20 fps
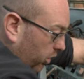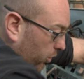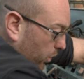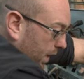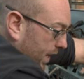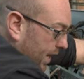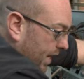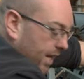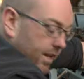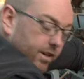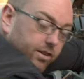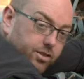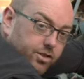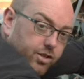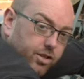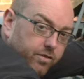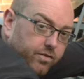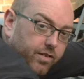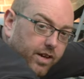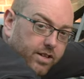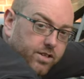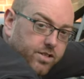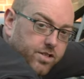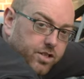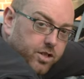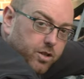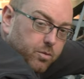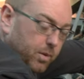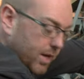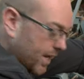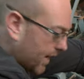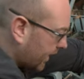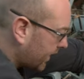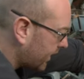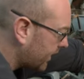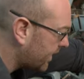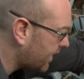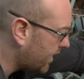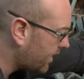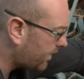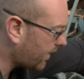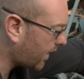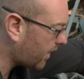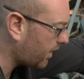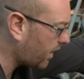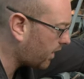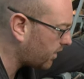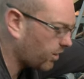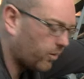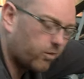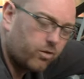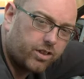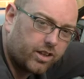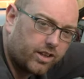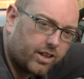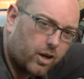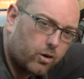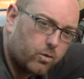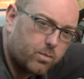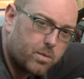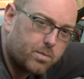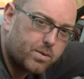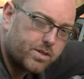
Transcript: the way into the vents at the back. That, I don't think that would be